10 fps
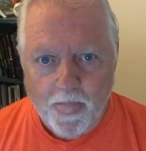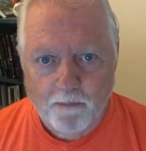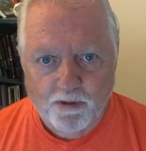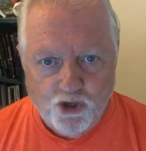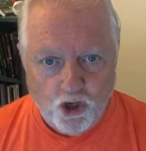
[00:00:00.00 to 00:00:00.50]

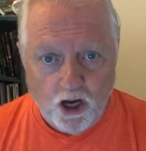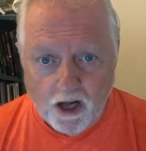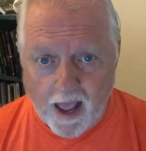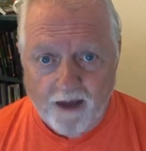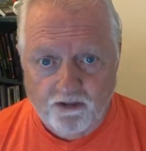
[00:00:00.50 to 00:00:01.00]
But you're going
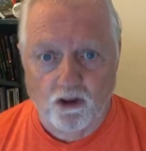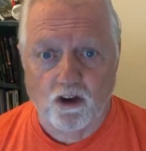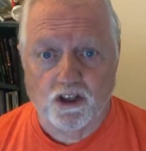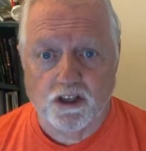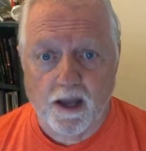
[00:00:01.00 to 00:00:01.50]
to have to
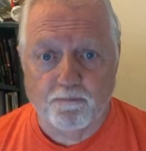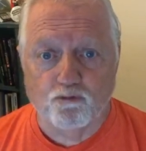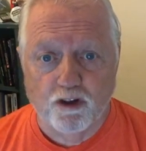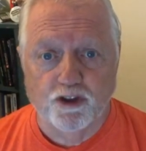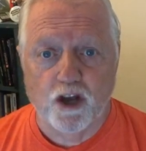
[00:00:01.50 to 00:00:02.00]
accept
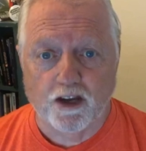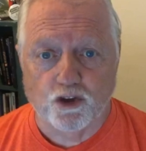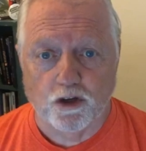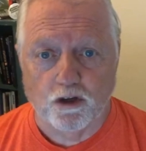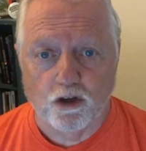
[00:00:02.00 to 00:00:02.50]

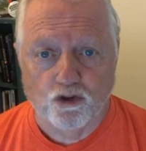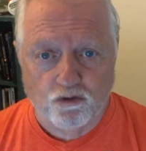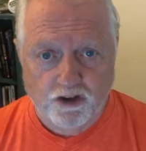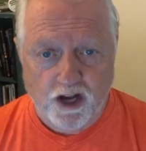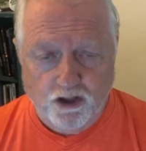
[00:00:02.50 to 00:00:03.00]
rejection, because
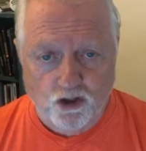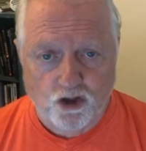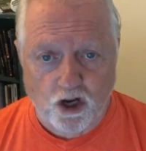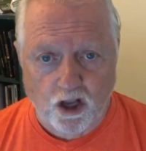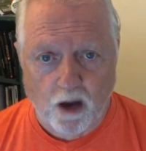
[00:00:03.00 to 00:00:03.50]
rejection is
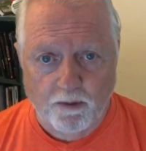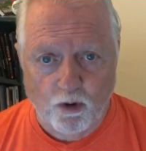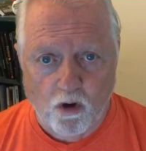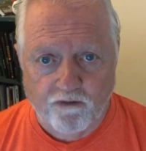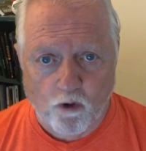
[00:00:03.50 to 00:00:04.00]
going to come in
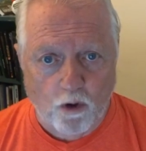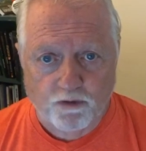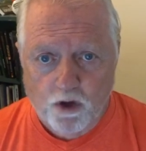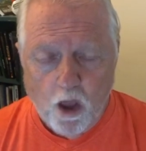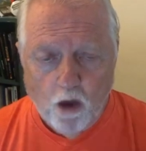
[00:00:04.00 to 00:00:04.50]
all
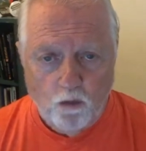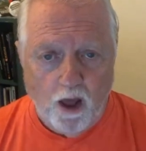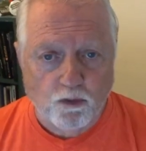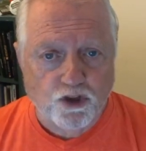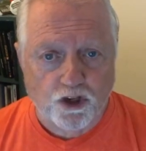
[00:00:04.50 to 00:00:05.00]
forms. When
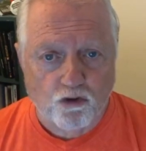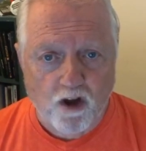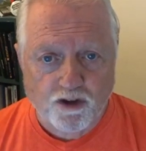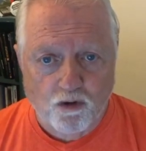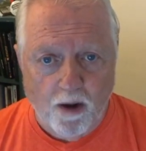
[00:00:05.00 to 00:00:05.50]
I was in the
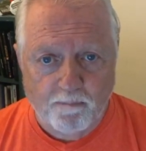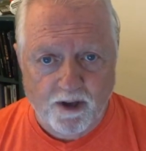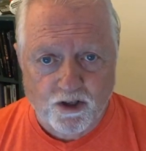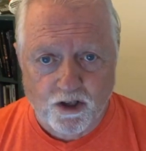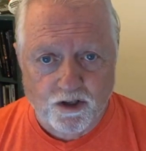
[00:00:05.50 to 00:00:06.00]
restaurant
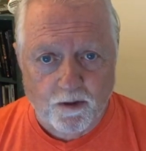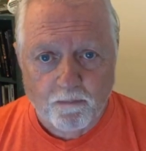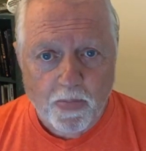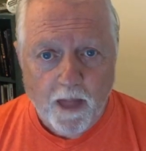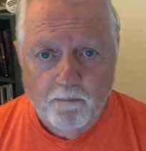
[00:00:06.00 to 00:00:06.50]
business,
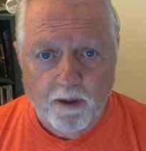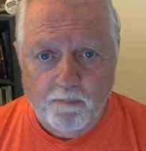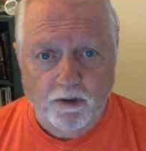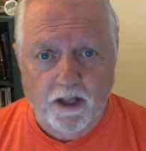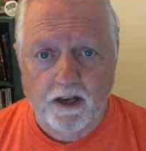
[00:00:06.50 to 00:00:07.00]

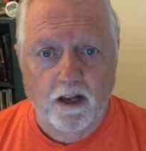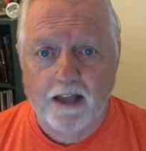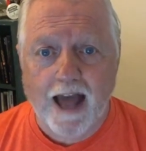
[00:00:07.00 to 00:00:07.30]
not